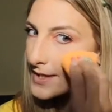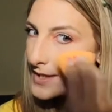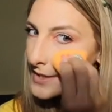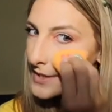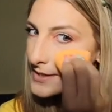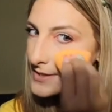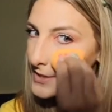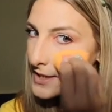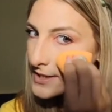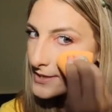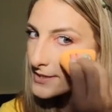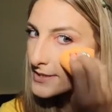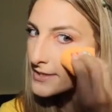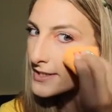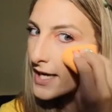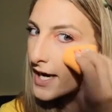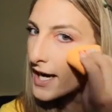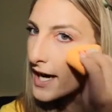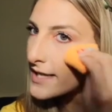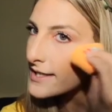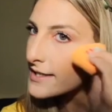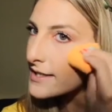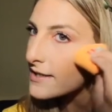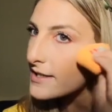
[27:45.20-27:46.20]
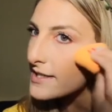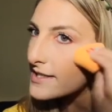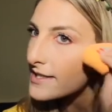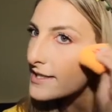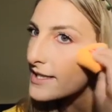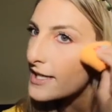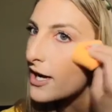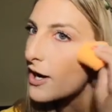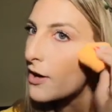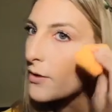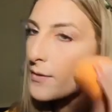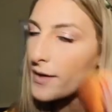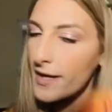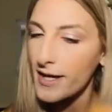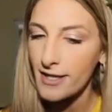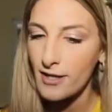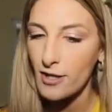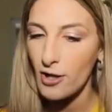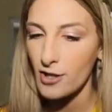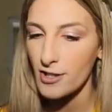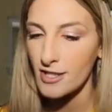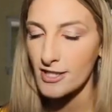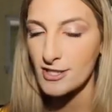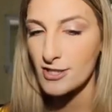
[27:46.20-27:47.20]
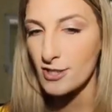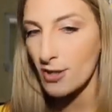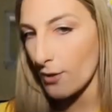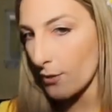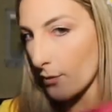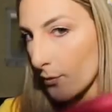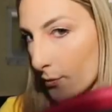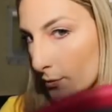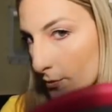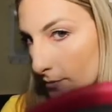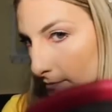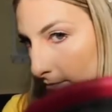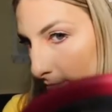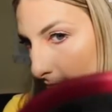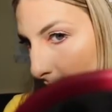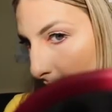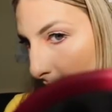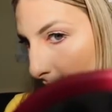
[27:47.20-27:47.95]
It doesn't kind of go in on its own.